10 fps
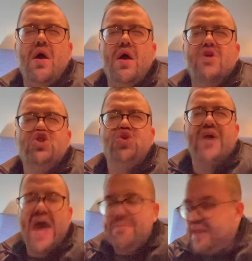
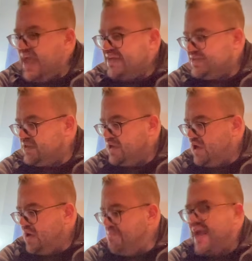Sugamidex,
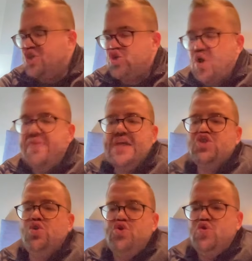make sure that
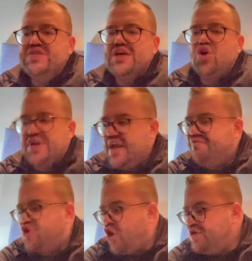you use a good enough
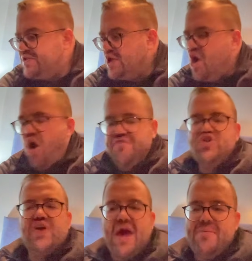dose of
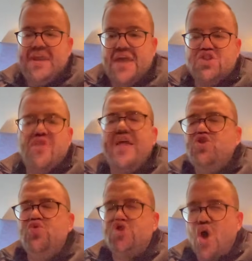Sugamidex so that
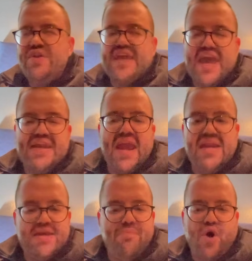you don't get
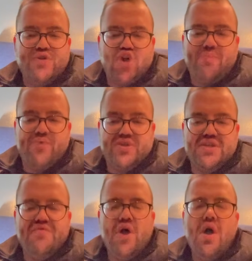any
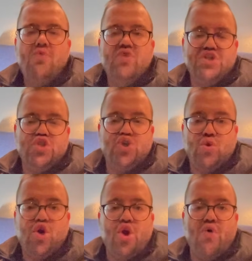post-operative residual
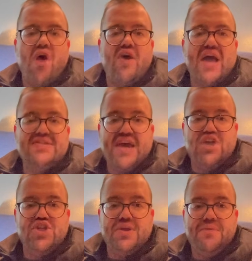
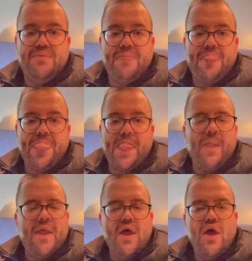curarization.
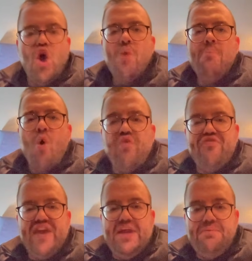
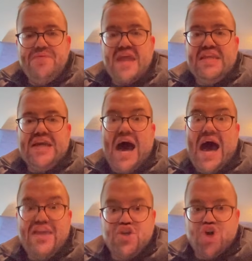Morphine, they need a
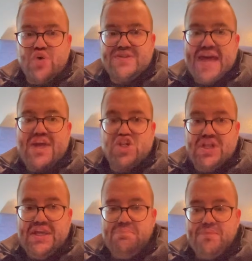higher dose
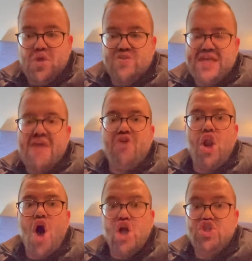actually because they have a
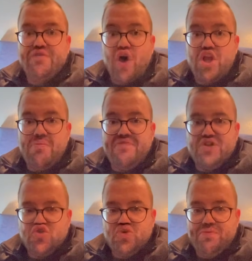larger volume of
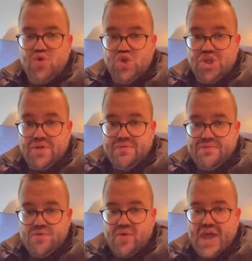distribution,
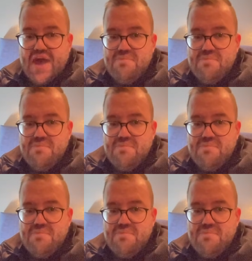okay?